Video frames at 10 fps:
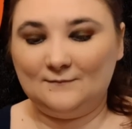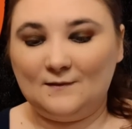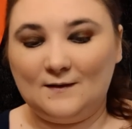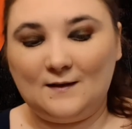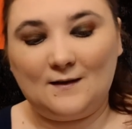
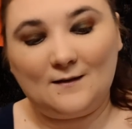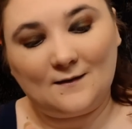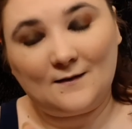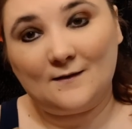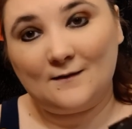See
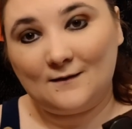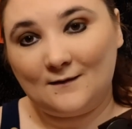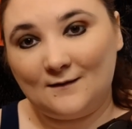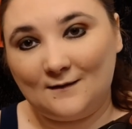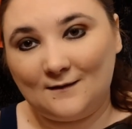here,
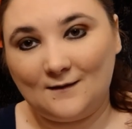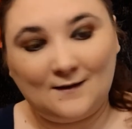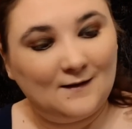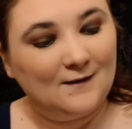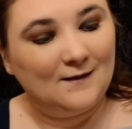
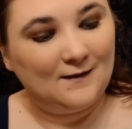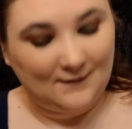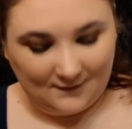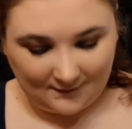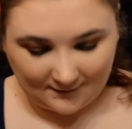
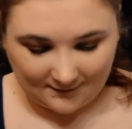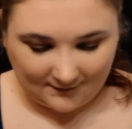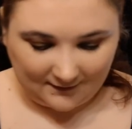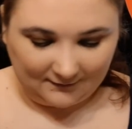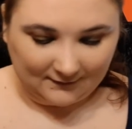and it
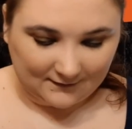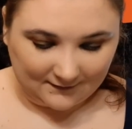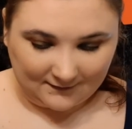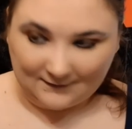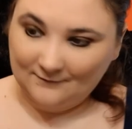stained
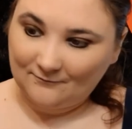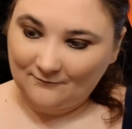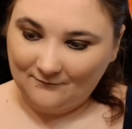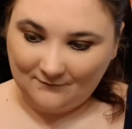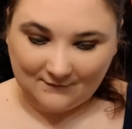this.
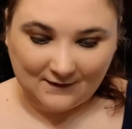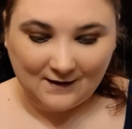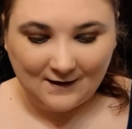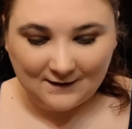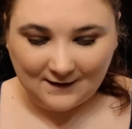
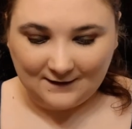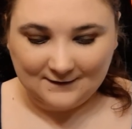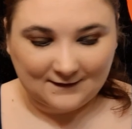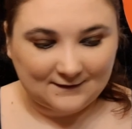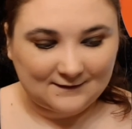Yeah, it's
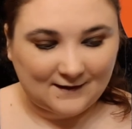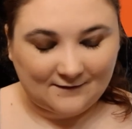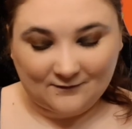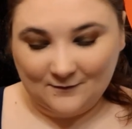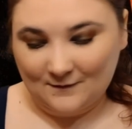getting
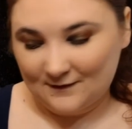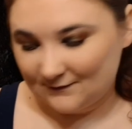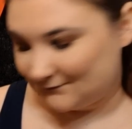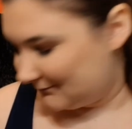everywhere.